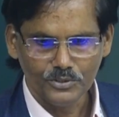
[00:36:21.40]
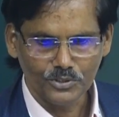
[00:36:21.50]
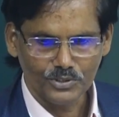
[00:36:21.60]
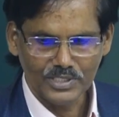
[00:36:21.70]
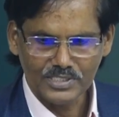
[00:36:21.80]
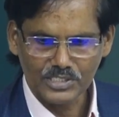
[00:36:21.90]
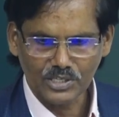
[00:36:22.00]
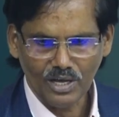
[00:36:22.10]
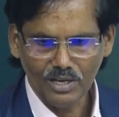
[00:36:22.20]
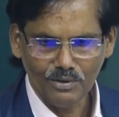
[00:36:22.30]
So this is
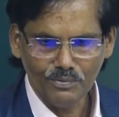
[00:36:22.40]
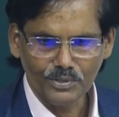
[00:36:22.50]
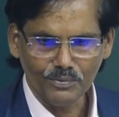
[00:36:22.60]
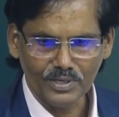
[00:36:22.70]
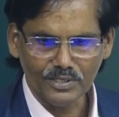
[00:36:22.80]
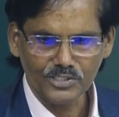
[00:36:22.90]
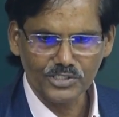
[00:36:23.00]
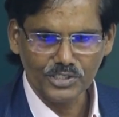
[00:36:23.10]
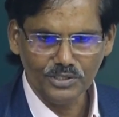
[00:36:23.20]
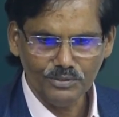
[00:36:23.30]
all you
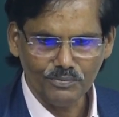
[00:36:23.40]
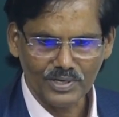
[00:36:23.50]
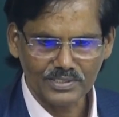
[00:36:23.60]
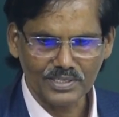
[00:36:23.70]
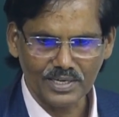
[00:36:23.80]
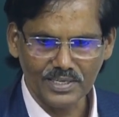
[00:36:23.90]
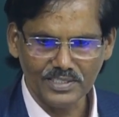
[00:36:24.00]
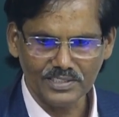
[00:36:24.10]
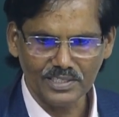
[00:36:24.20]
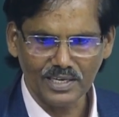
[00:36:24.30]
understood, what's the
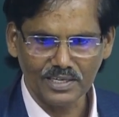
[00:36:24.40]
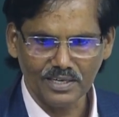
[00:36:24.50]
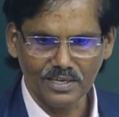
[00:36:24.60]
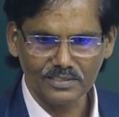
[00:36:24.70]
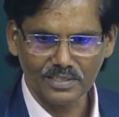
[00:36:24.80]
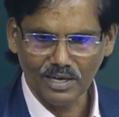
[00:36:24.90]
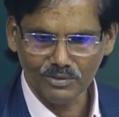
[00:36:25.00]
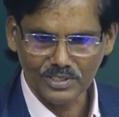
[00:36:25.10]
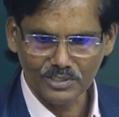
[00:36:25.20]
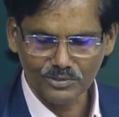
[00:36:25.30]
radiation and conduction,
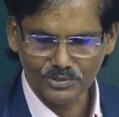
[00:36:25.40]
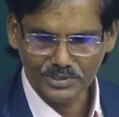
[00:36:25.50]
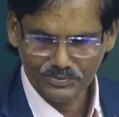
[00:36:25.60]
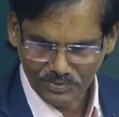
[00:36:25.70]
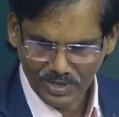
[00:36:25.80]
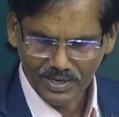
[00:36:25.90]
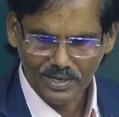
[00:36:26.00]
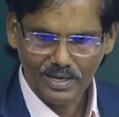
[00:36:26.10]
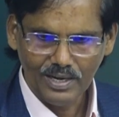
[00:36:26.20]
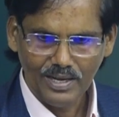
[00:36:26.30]
how they do differ,
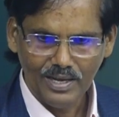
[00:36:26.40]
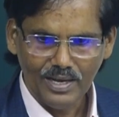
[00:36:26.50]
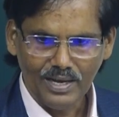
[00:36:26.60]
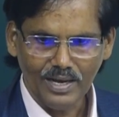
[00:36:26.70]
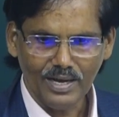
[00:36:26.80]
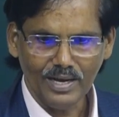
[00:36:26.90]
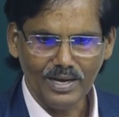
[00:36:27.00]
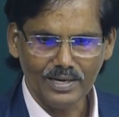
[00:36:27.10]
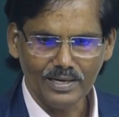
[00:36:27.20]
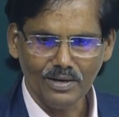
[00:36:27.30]

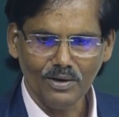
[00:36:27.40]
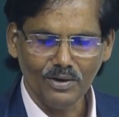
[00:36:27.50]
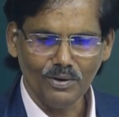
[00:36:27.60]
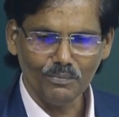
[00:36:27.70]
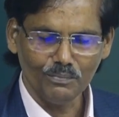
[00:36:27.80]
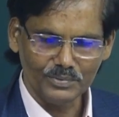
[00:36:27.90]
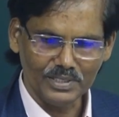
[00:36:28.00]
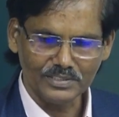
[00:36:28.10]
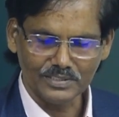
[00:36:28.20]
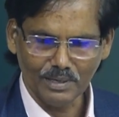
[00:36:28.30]
and
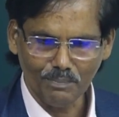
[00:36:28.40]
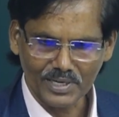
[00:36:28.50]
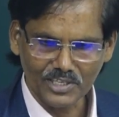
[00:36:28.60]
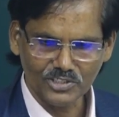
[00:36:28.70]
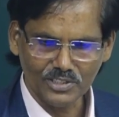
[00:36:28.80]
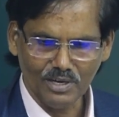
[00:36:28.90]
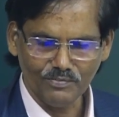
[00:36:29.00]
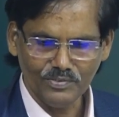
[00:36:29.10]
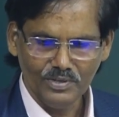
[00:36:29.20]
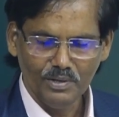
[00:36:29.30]
this is the application
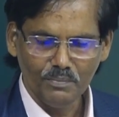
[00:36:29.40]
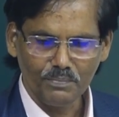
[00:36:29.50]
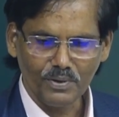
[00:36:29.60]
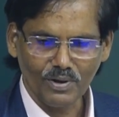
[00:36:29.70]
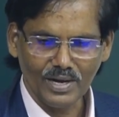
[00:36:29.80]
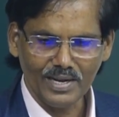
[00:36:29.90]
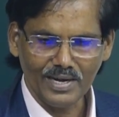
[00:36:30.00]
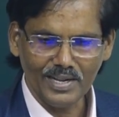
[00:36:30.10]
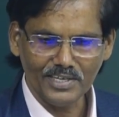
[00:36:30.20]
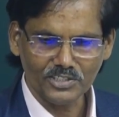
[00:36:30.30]
of purely
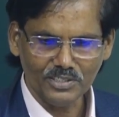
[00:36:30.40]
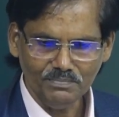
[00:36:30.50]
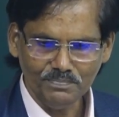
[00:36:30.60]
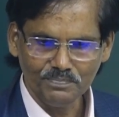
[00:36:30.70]
radiation.